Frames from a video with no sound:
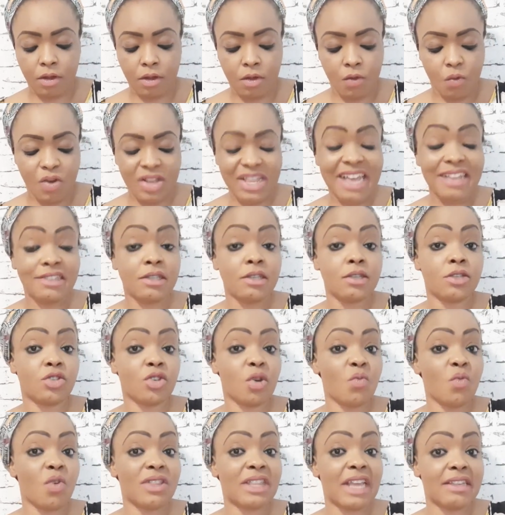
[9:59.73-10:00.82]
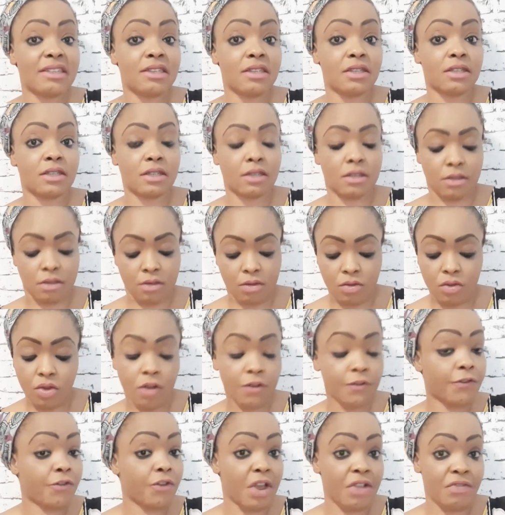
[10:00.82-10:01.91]
when I see someone that is
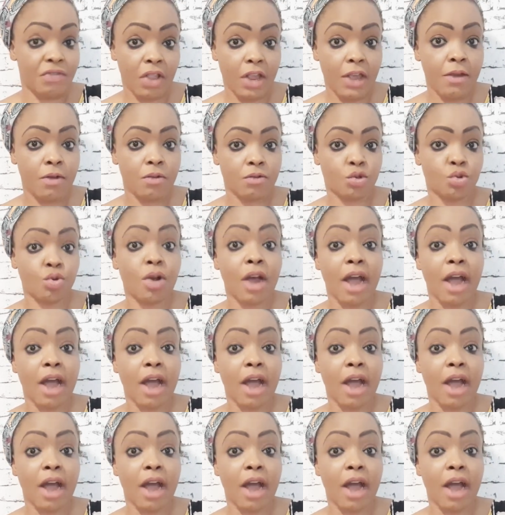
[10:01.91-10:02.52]
not friendly to